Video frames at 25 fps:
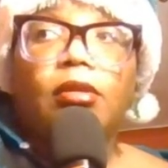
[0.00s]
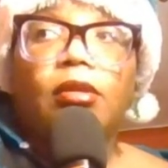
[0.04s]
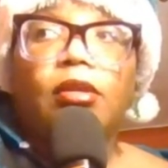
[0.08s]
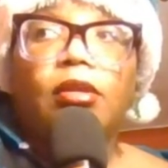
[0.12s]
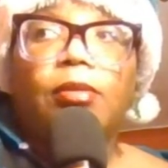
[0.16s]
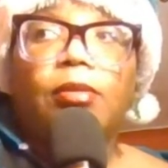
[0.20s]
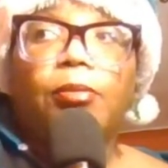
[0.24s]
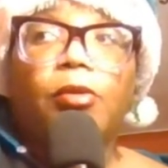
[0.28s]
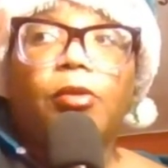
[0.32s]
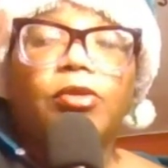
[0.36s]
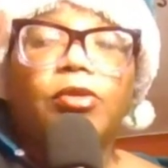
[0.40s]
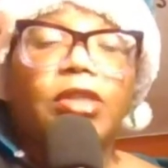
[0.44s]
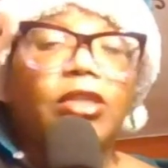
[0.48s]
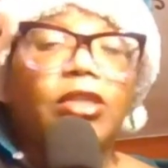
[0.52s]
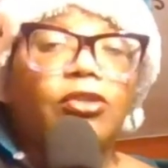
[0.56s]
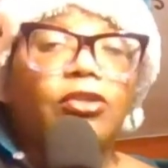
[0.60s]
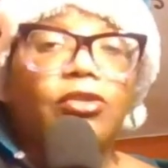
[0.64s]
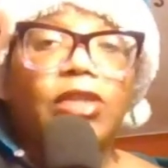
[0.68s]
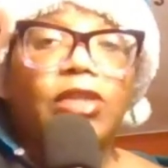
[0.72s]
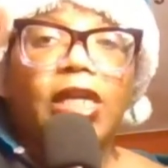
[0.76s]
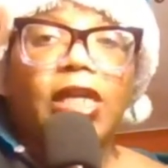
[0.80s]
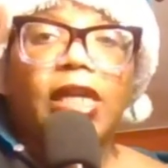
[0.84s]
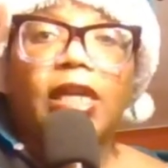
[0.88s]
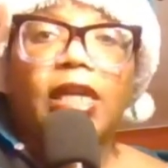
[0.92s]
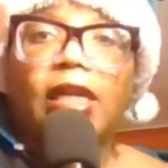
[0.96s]
the most
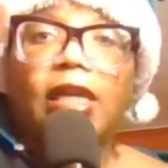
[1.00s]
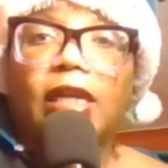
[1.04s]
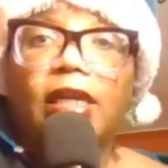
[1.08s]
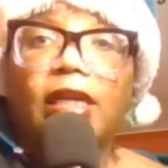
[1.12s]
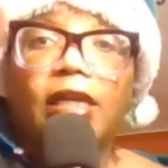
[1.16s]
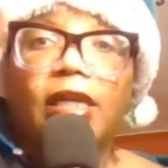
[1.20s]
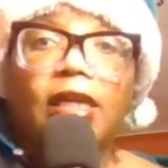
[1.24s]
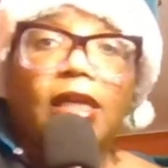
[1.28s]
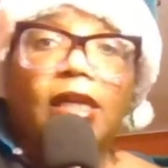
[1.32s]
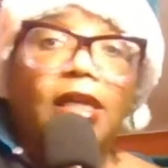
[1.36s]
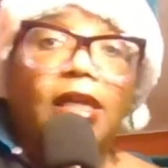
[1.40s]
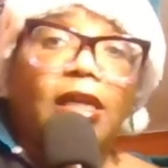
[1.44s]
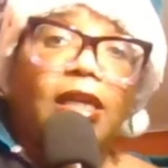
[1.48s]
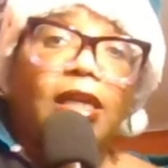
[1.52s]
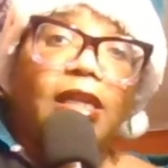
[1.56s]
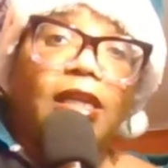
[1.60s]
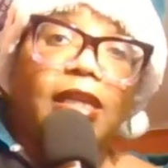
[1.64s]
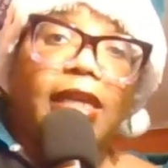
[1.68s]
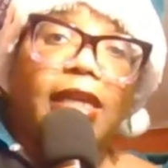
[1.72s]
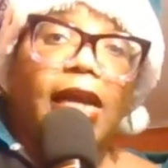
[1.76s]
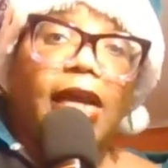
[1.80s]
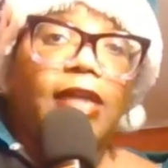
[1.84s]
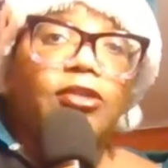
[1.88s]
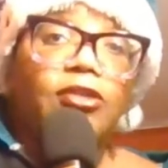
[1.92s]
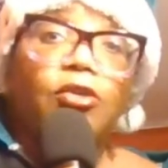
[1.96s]
entertaining
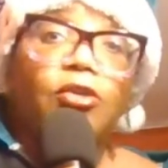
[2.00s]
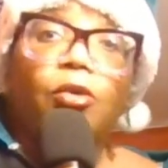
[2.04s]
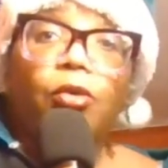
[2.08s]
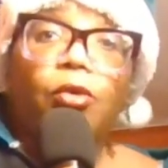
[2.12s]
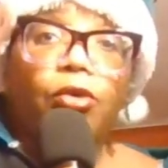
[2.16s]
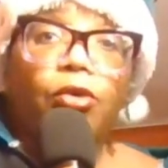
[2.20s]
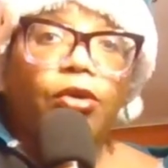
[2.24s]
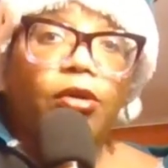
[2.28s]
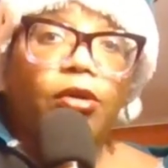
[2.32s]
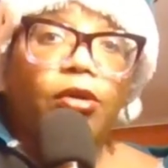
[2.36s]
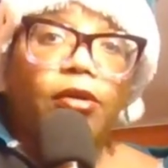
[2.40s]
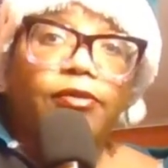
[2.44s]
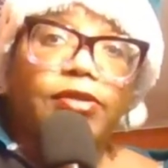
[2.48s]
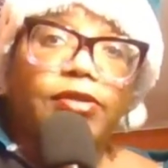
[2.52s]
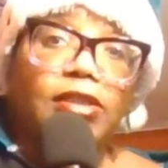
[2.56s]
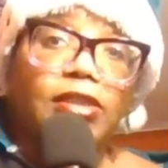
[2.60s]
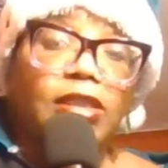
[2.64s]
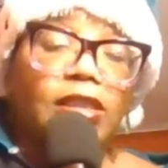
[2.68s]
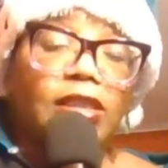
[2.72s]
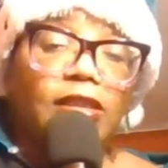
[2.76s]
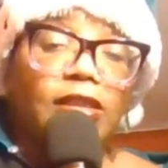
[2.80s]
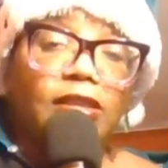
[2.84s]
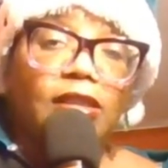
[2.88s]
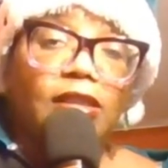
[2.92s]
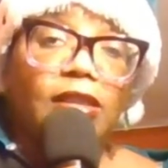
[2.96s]
last quarter of a
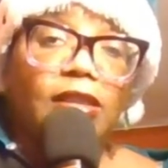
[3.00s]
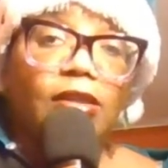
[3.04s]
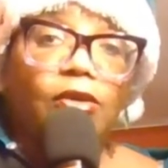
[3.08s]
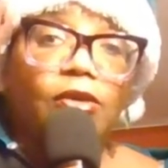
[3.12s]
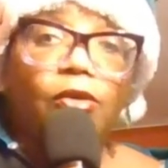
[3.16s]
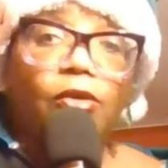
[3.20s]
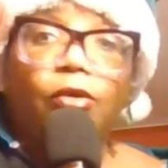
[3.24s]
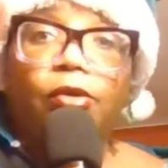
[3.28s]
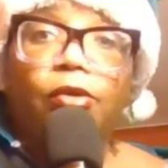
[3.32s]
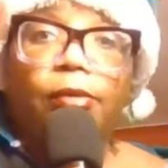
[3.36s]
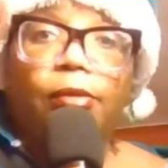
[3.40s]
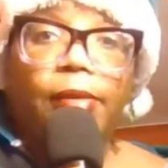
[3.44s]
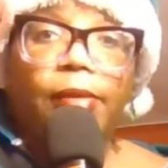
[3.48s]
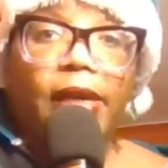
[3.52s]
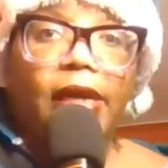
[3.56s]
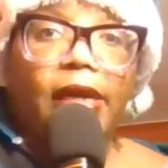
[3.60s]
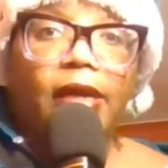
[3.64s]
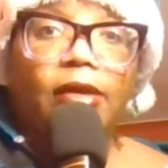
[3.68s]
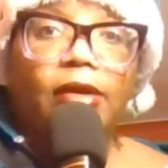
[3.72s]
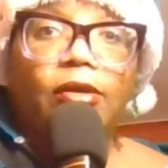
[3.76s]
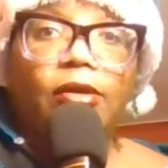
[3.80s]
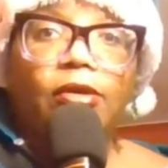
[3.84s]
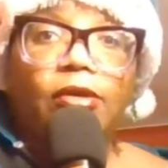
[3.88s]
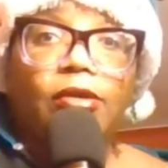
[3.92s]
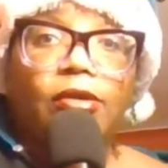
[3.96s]
season
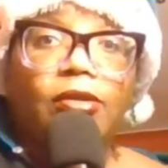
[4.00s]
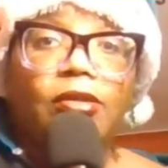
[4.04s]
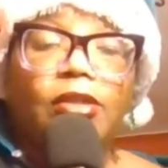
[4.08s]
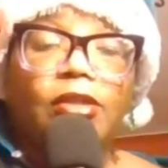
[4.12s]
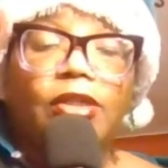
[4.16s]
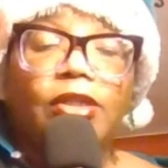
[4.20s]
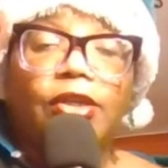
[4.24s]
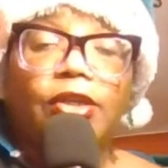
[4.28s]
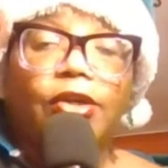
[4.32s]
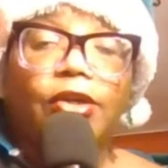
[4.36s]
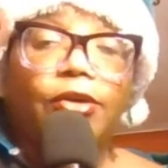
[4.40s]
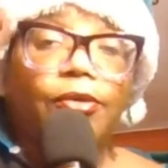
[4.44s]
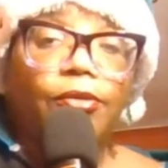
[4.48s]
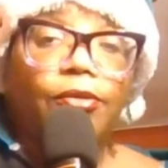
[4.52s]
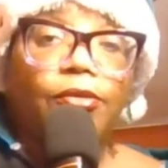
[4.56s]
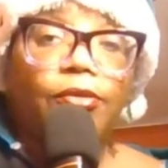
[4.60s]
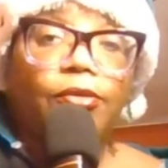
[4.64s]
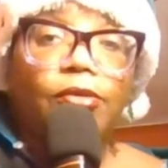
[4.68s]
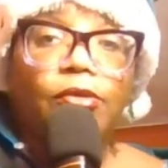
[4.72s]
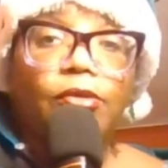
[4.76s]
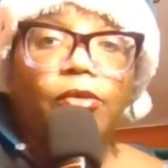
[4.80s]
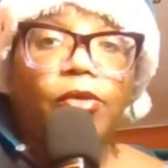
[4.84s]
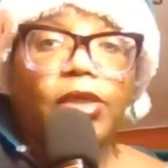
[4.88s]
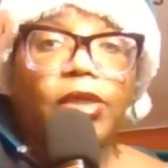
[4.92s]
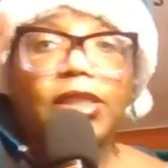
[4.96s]
quarterback, you know,
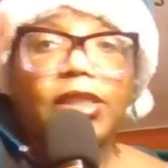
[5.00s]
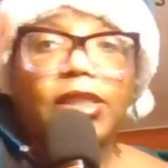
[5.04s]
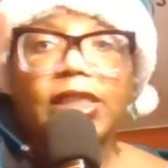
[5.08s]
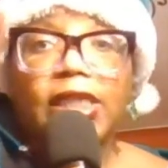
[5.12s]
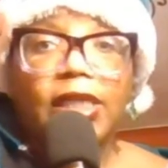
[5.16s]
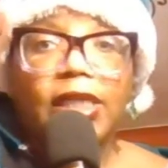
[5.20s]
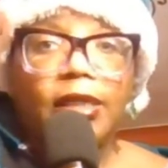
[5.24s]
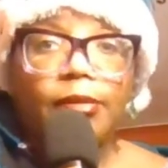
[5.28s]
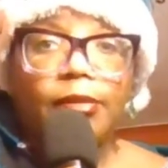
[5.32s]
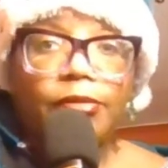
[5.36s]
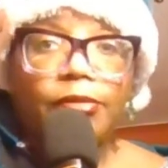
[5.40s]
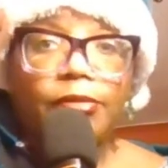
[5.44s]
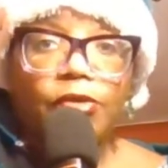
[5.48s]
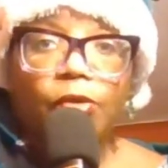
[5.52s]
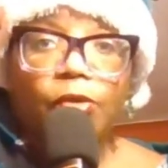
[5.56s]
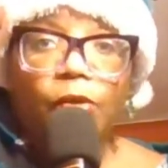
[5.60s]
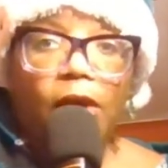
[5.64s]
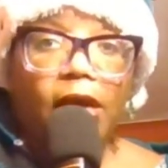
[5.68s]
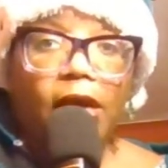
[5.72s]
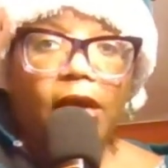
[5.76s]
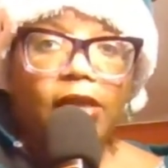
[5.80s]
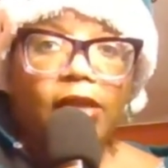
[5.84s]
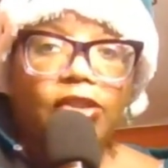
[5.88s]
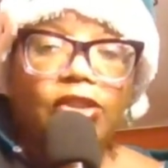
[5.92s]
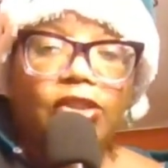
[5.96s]
on a team to
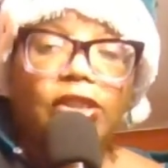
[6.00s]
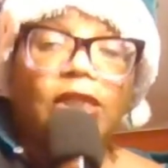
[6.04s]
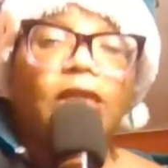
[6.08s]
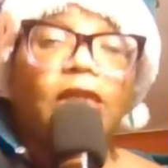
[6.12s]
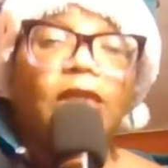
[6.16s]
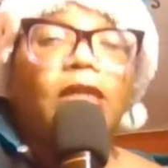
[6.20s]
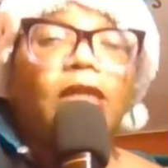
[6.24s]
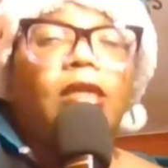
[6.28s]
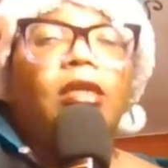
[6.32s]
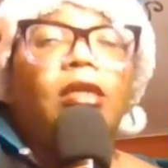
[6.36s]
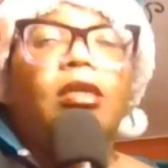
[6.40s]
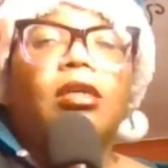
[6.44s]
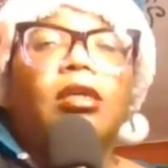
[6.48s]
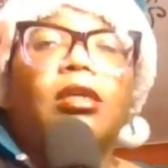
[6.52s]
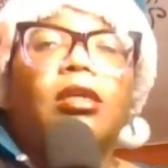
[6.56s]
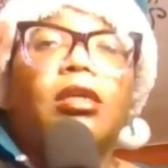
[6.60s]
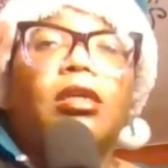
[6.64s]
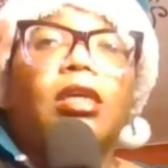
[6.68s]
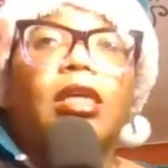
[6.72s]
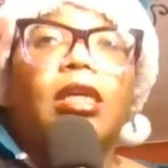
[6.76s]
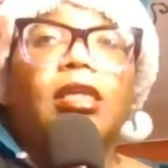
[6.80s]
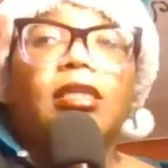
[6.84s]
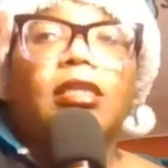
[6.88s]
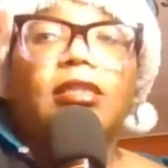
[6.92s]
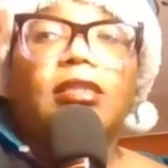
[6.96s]
watch
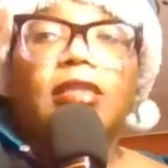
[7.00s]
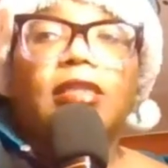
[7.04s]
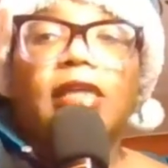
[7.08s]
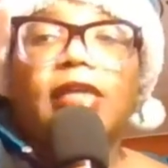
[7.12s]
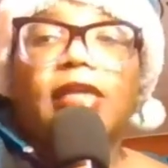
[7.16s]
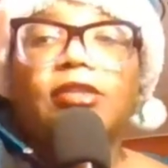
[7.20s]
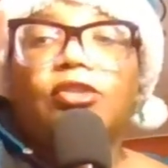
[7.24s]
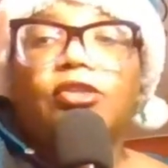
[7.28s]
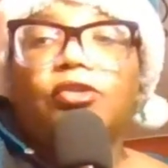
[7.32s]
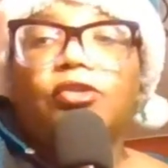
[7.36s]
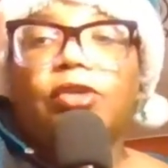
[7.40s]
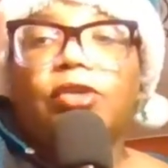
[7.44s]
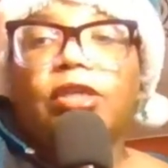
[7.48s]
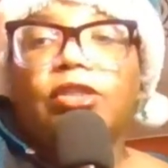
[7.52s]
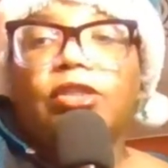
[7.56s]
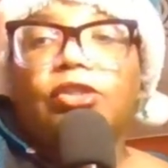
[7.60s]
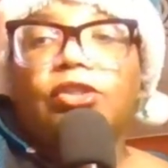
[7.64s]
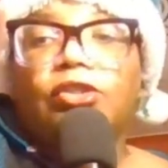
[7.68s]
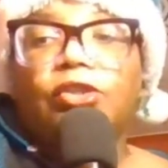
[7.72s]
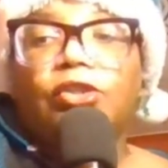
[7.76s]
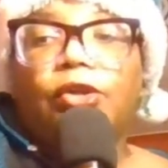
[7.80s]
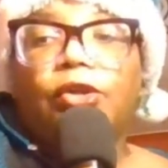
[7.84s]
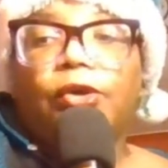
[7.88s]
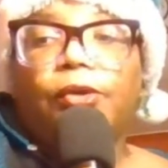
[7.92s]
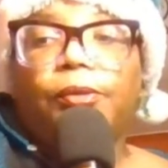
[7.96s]
in this last stretch.
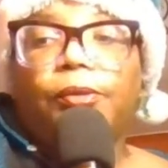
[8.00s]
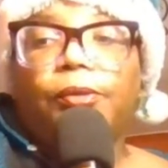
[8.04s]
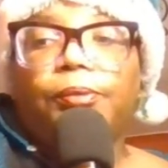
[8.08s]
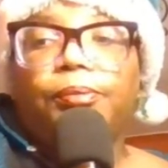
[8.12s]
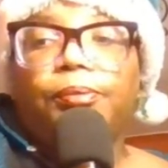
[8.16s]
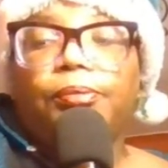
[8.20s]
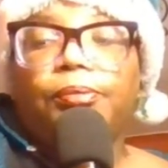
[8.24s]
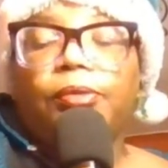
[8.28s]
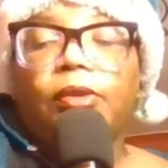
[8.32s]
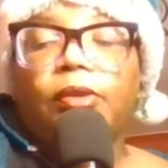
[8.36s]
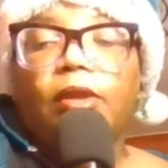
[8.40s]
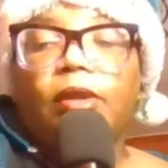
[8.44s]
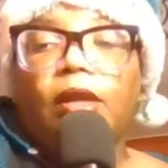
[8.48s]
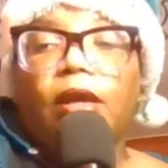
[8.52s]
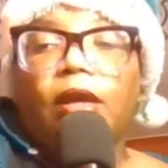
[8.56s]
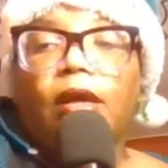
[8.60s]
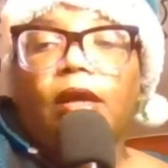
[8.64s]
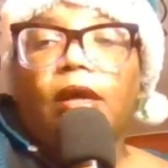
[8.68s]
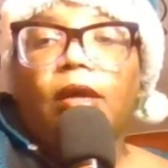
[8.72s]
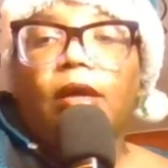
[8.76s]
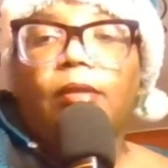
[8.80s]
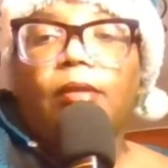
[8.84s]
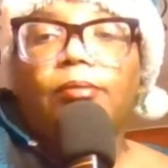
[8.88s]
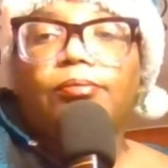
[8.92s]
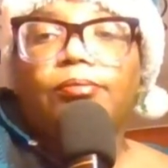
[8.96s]
So,
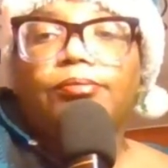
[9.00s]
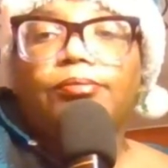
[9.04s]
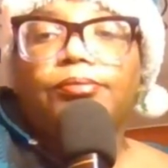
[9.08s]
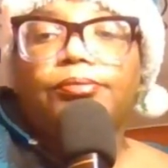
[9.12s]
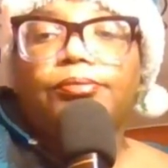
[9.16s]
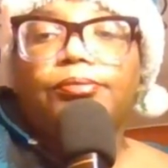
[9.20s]
um,